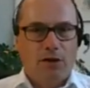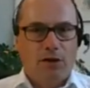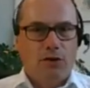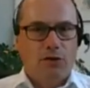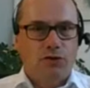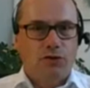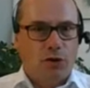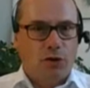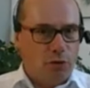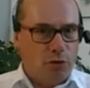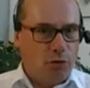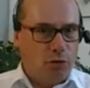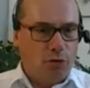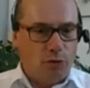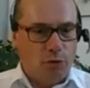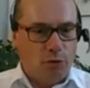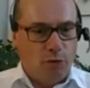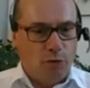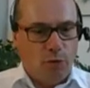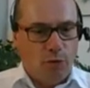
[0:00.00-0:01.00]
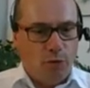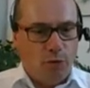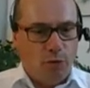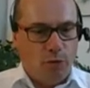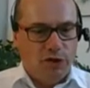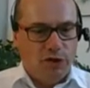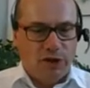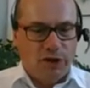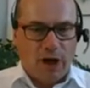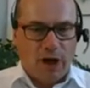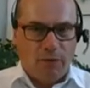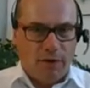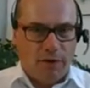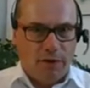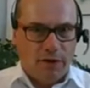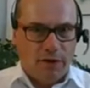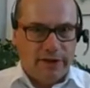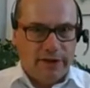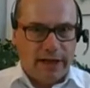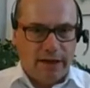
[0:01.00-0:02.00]
So we start with the
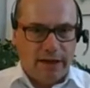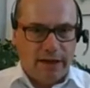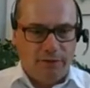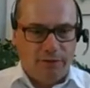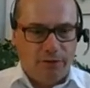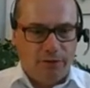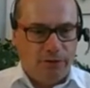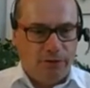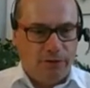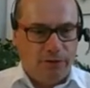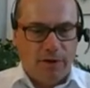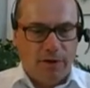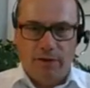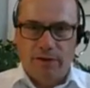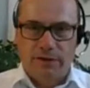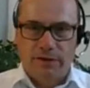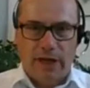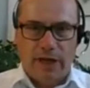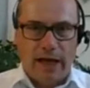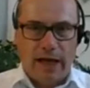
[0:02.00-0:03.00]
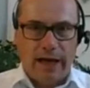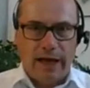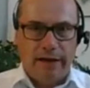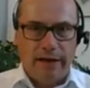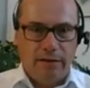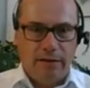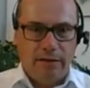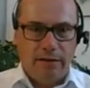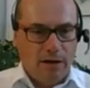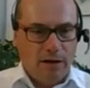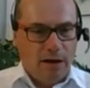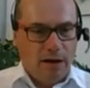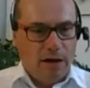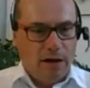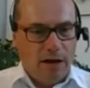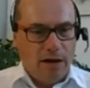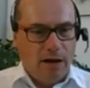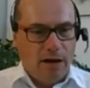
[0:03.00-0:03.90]
second slide. Yep.